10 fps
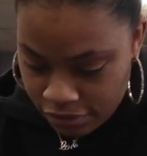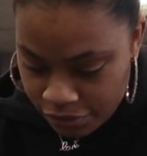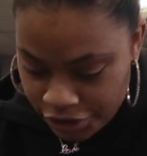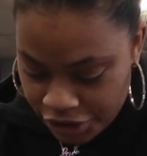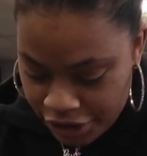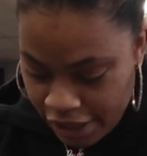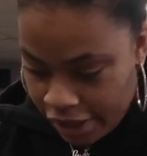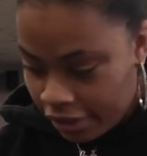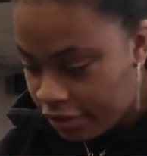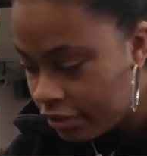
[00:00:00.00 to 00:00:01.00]
Where's she
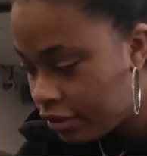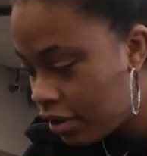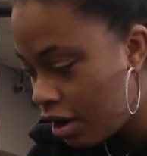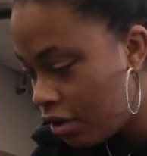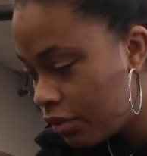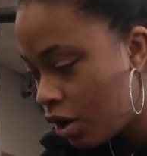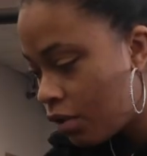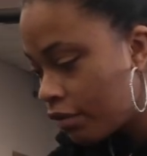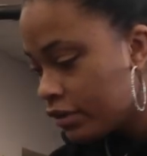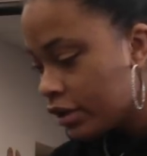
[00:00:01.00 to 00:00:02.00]
at? Oh
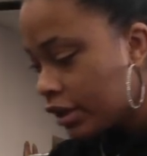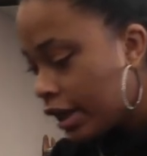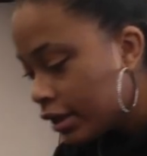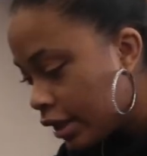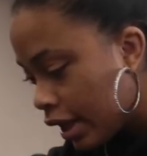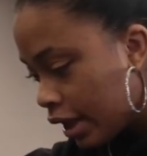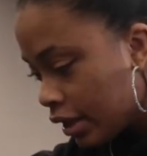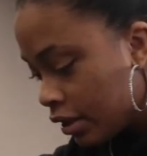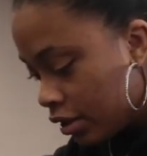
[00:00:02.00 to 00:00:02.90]
no, I really like that.